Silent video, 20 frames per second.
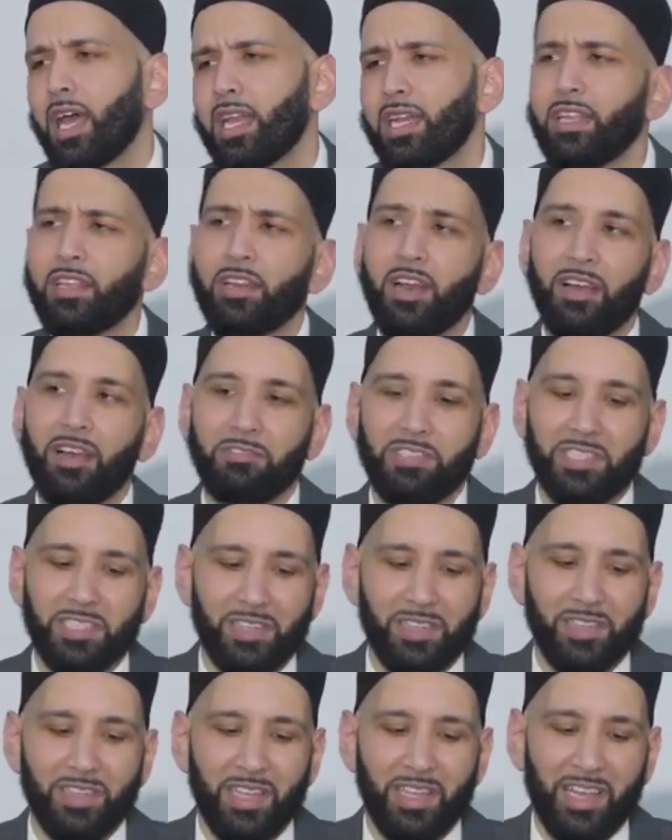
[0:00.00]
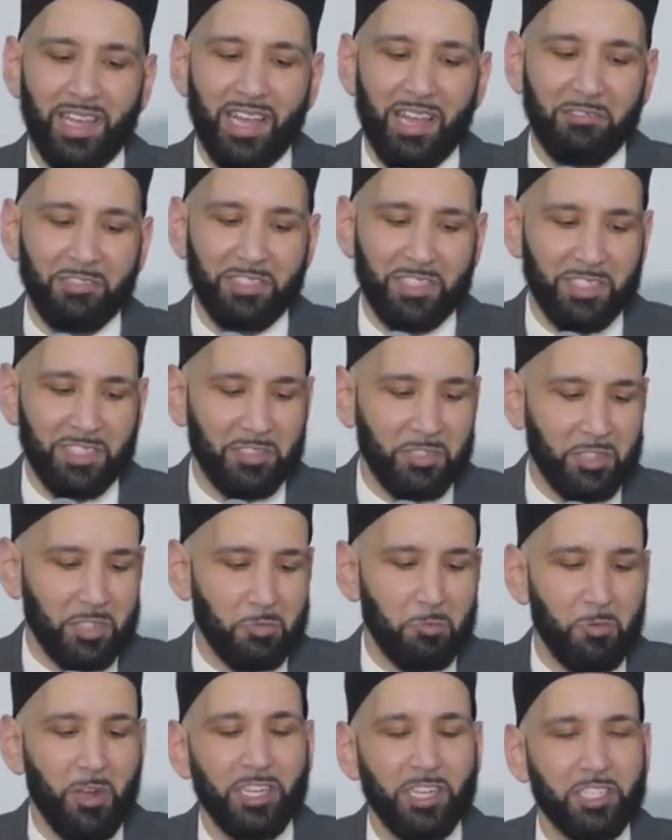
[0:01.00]
And, you know, you
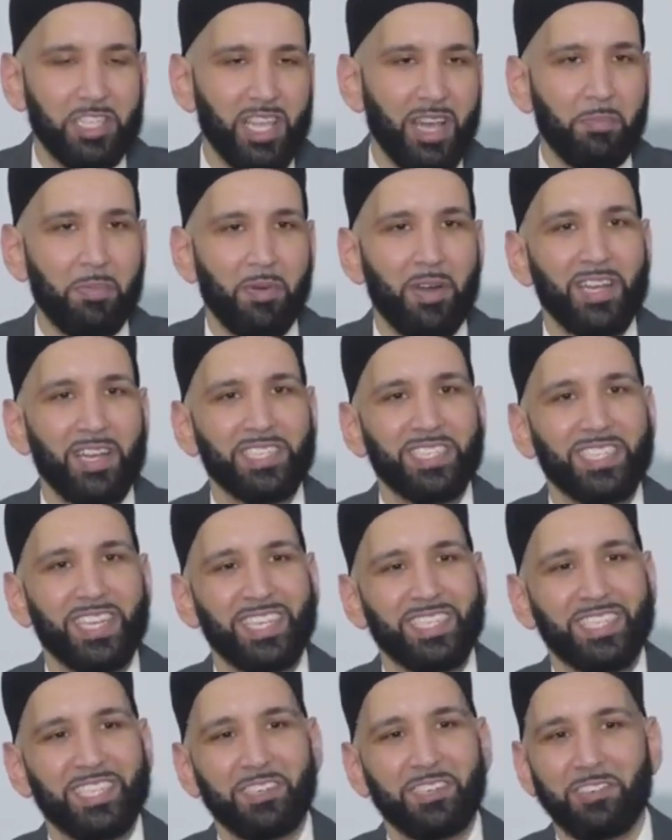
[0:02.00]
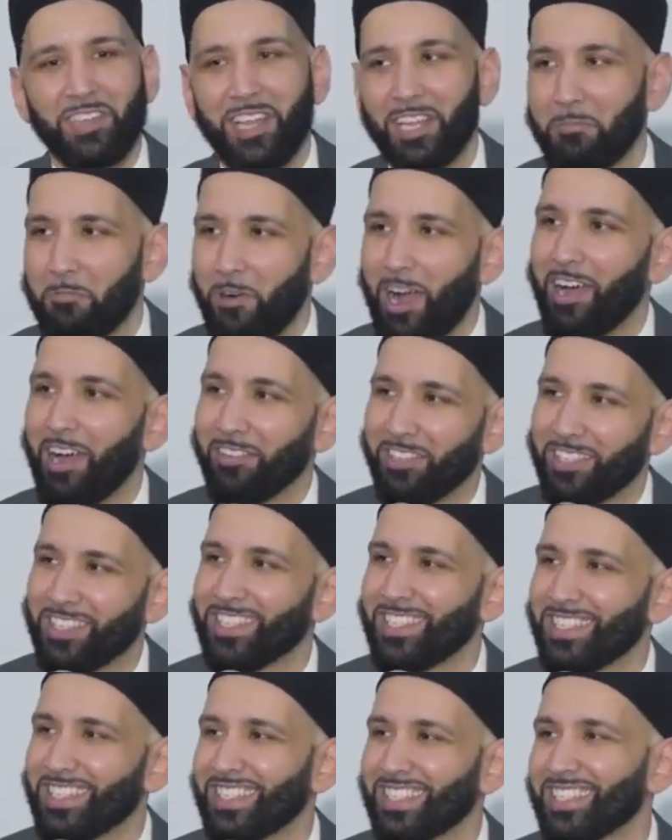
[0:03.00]
just watch that process and you're like, wow,
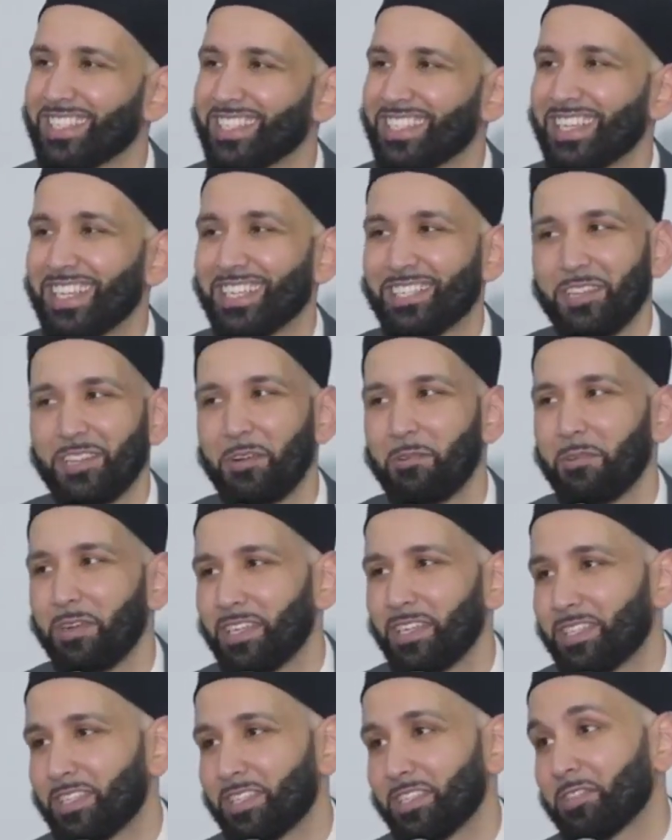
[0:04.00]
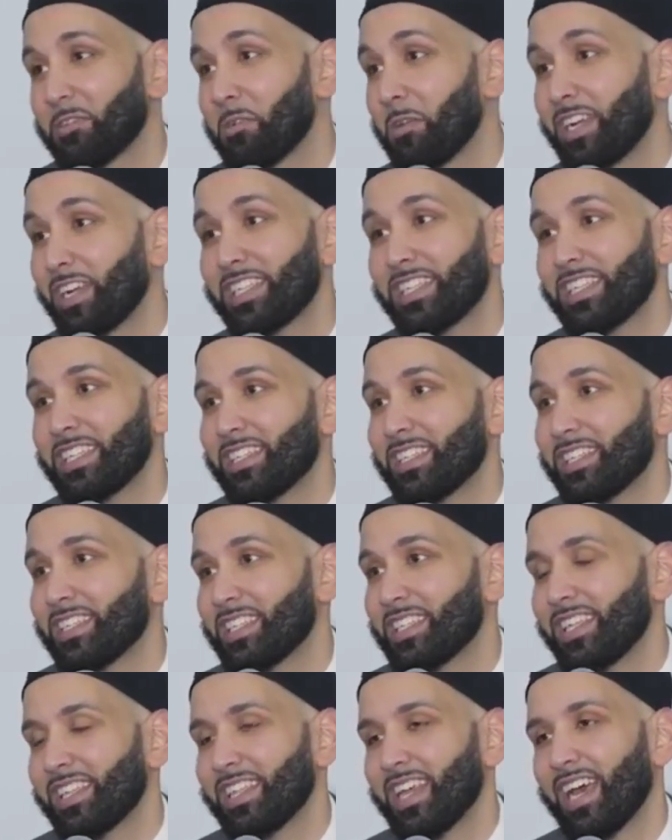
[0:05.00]
it's just crazy to
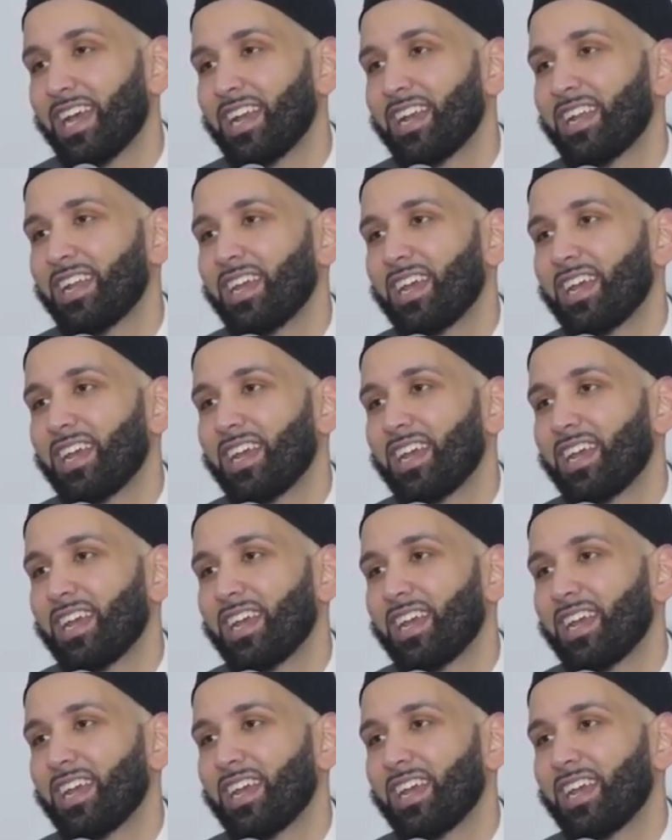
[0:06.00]
see that.